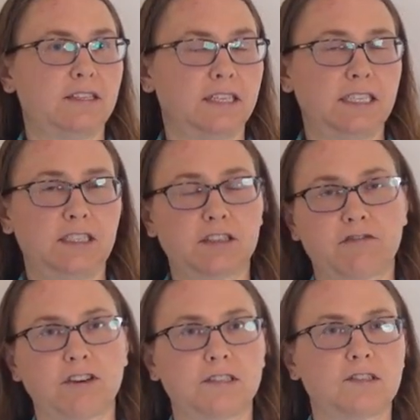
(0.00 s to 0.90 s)
any
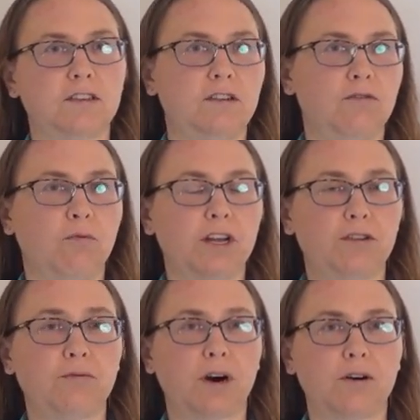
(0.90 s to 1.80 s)
difference in what
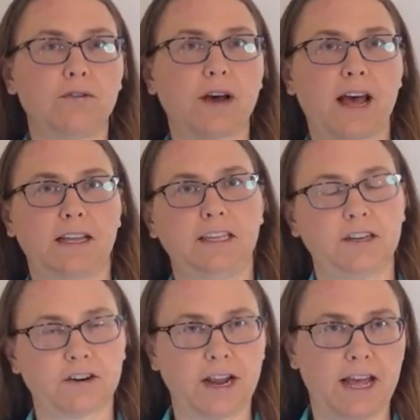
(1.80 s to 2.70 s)
you owe at
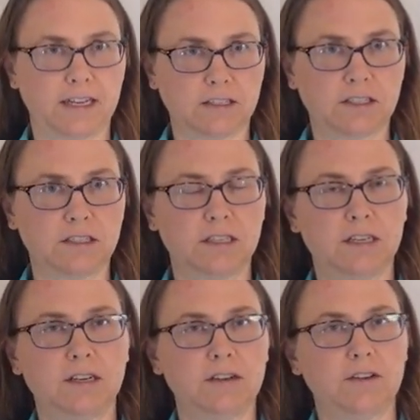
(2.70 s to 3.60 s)
year end.
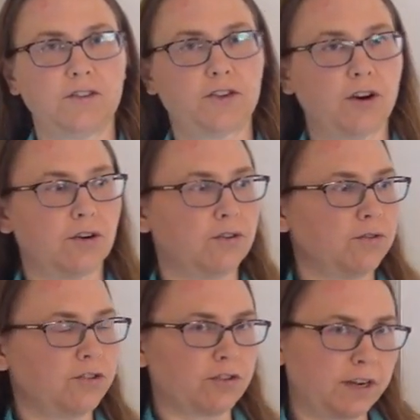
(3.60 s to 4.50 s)

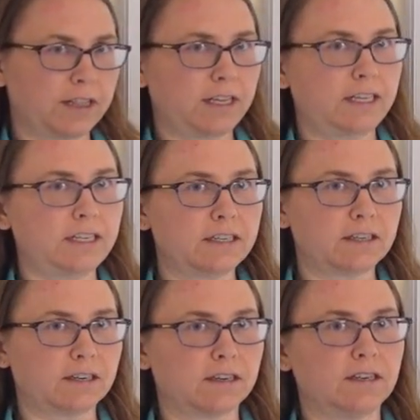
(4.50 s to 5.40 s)
So during the
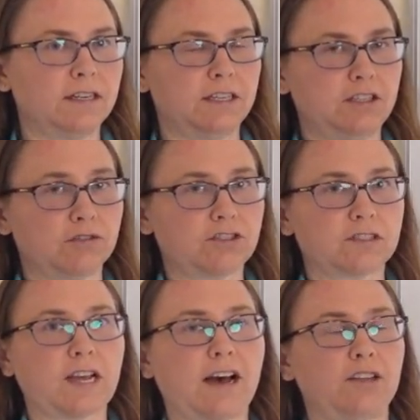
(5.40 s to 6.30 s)
year, you
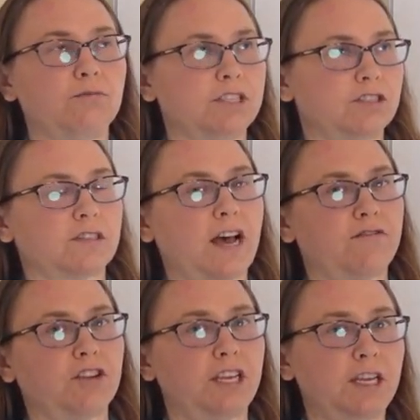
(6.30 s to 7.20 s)
would just have
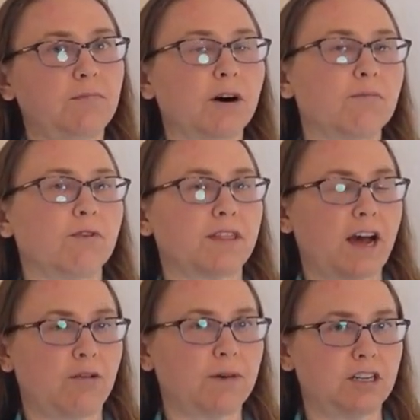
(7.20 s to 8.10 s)
to keep up with
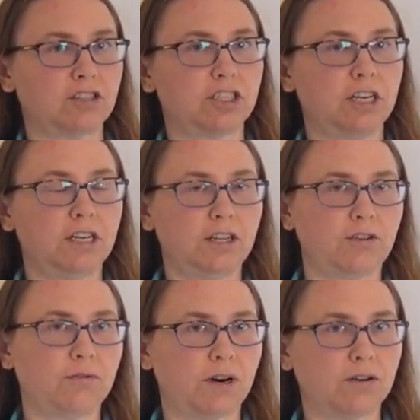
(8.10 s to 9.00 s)
how much
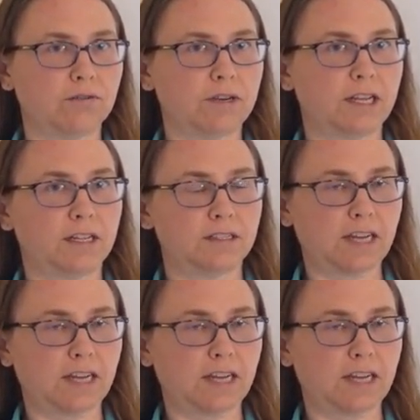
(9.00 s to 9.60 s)
you owe in